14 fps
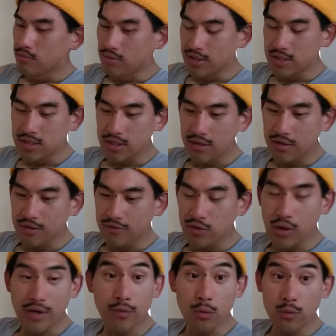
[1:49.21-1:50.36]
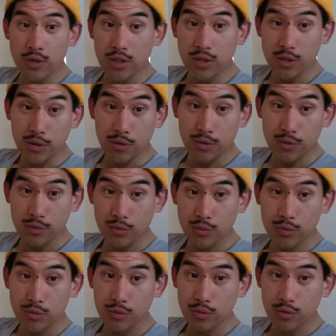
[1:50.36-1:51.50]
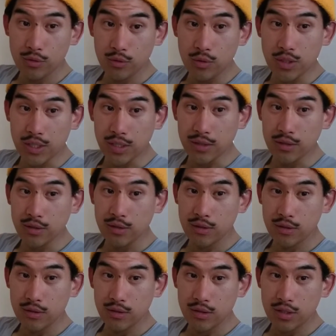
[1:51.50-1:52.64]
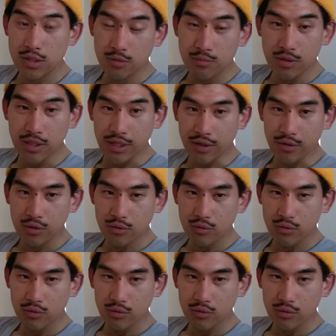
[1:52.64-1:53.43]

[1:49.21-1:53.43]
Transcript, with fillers: But uh, if you have a real udon, it should be like